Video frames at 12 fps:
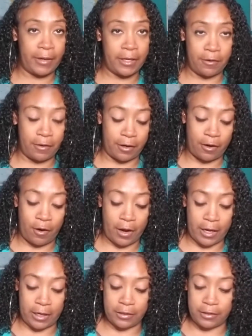you can go
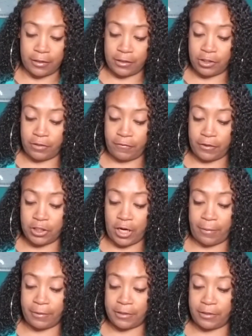ahead into the different
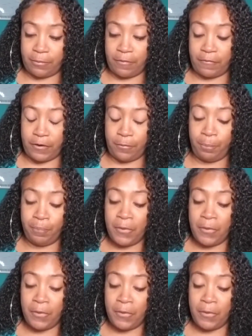chapters and review.